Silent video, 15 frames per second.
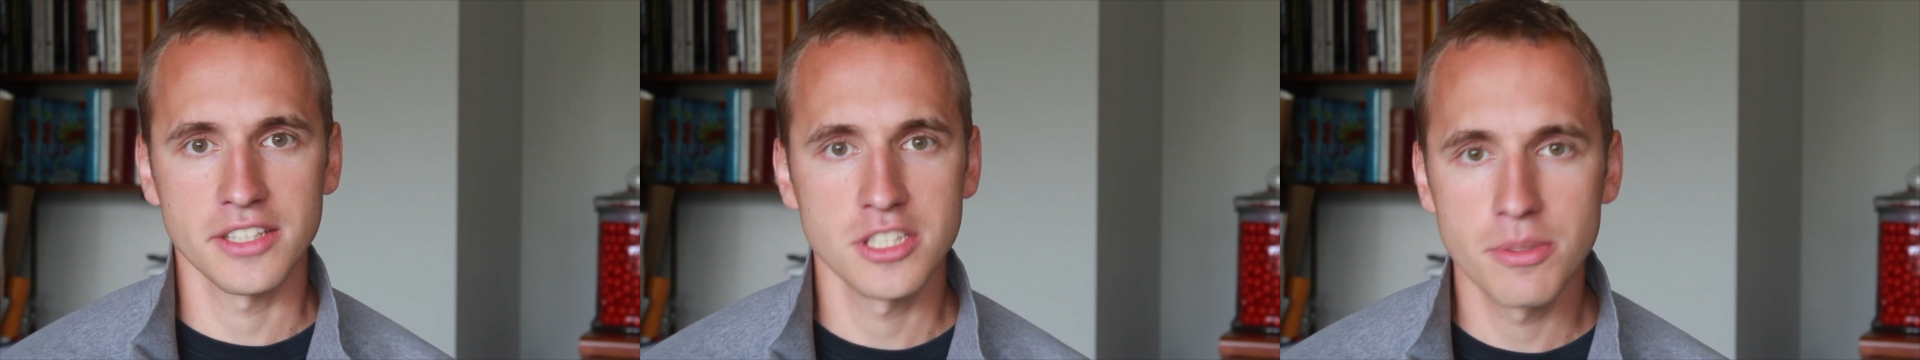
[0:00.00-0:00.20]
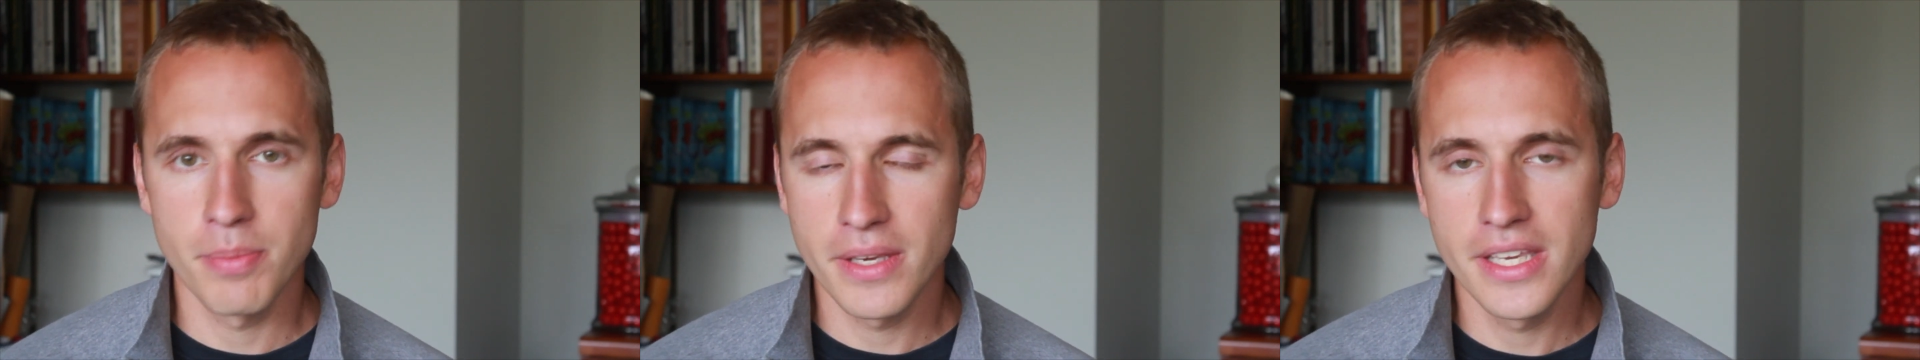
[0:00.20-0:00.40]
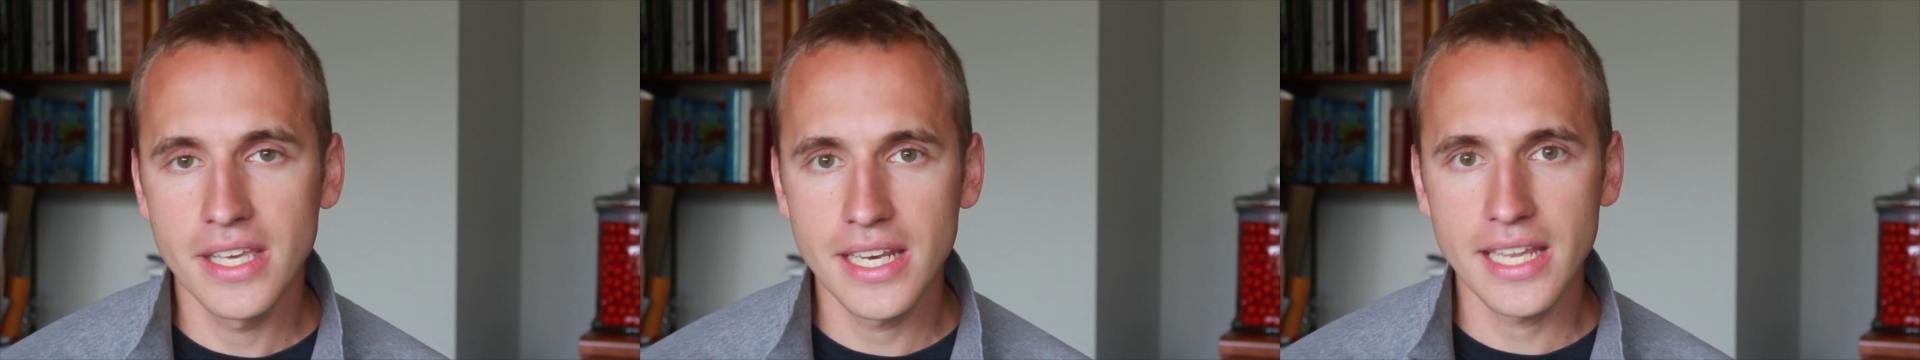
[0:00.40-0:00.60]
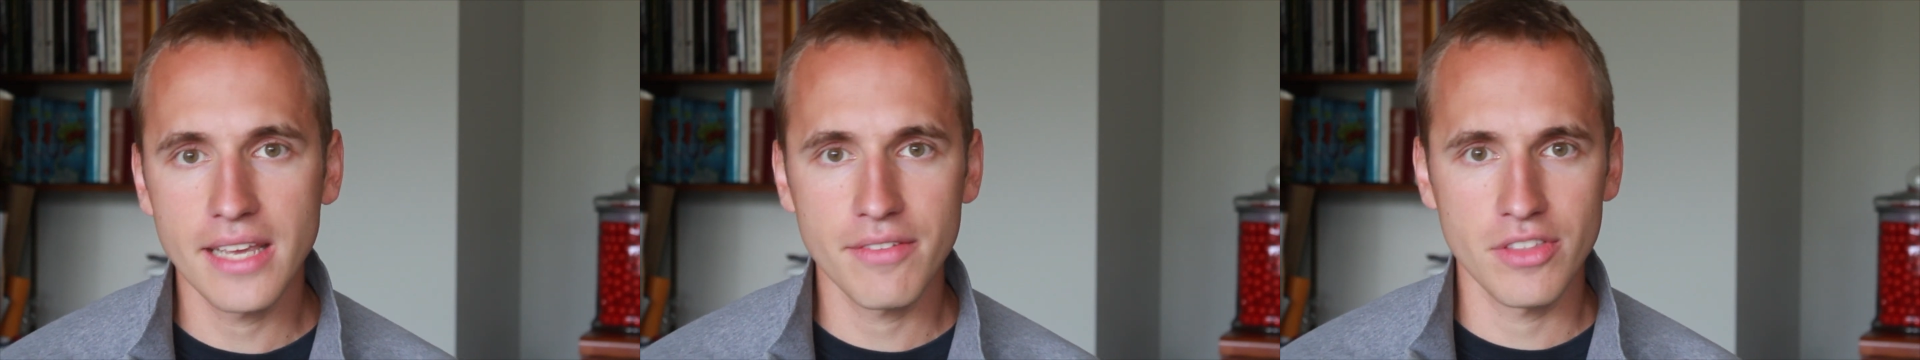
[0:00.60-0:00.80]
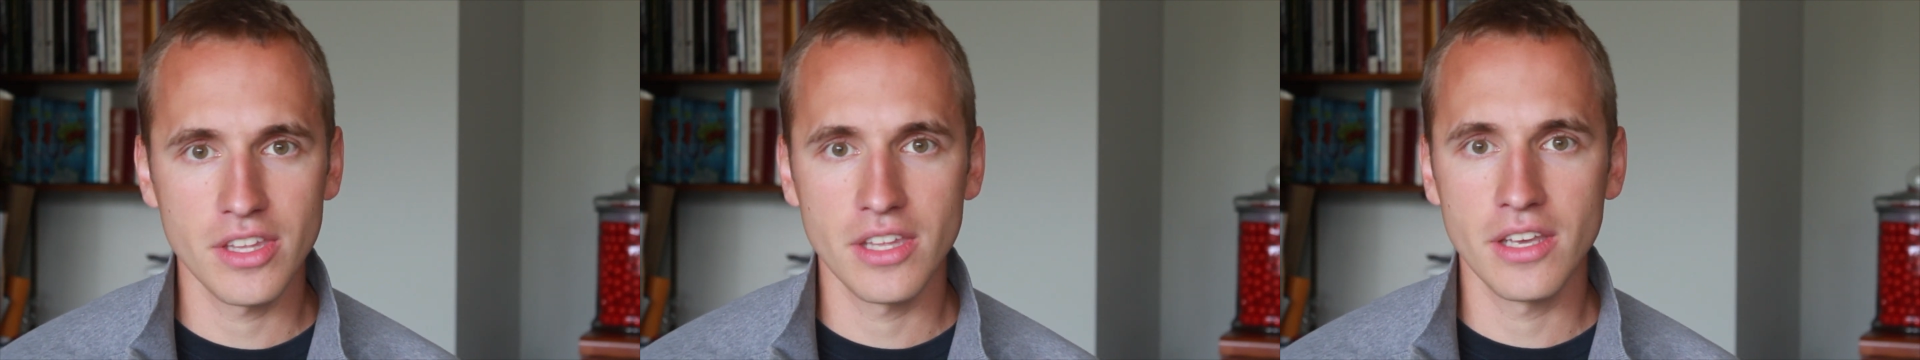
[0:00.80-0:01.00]
It's the
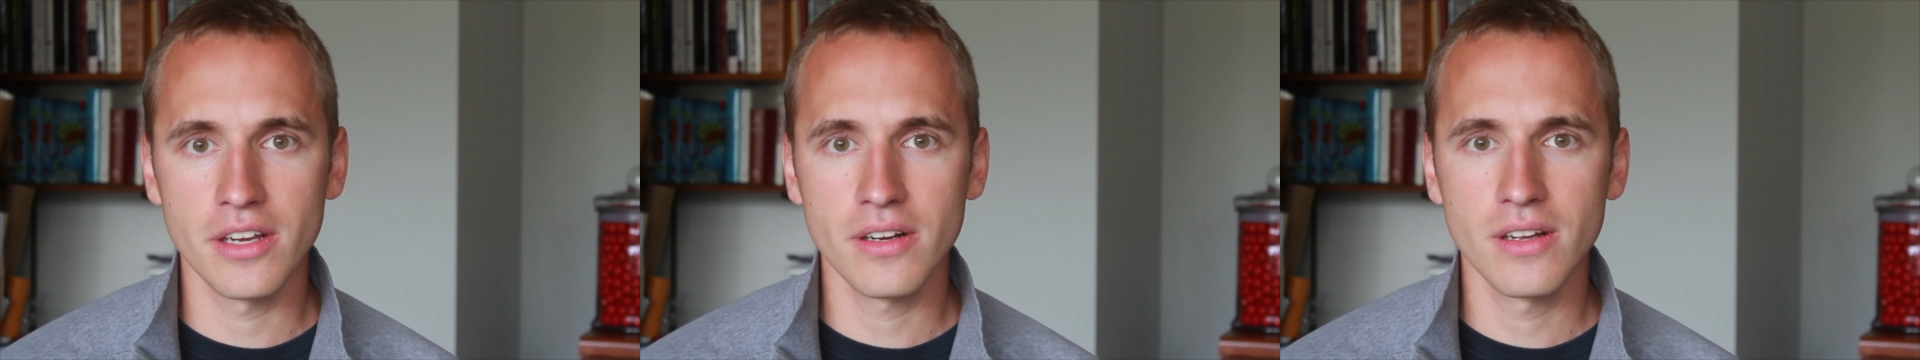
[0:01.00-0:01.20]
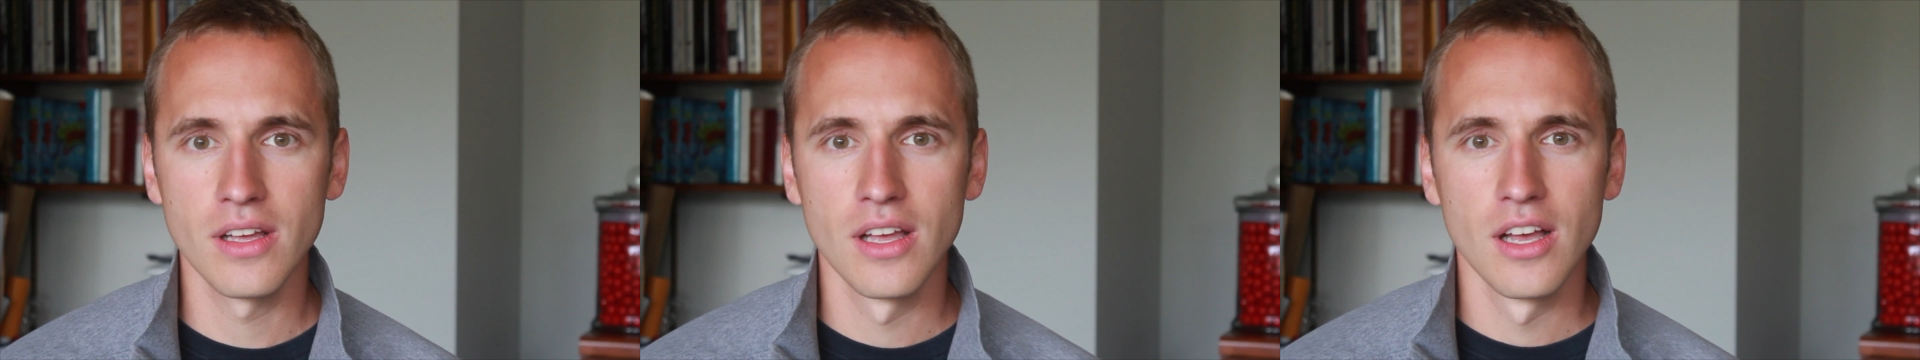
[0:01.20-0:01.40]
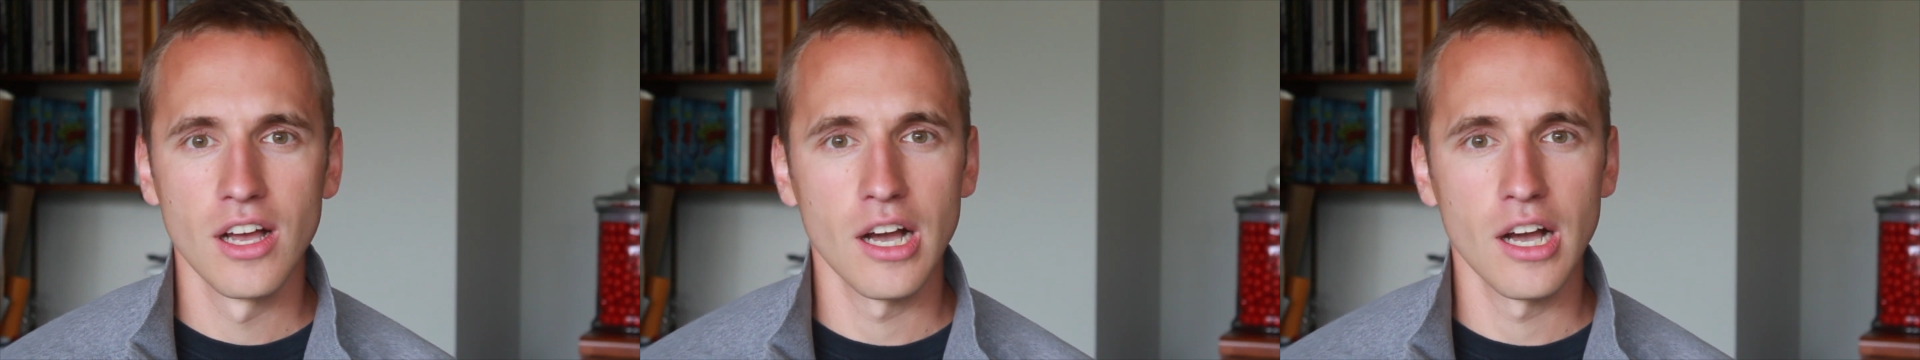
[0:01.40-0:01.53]
beginning of the year.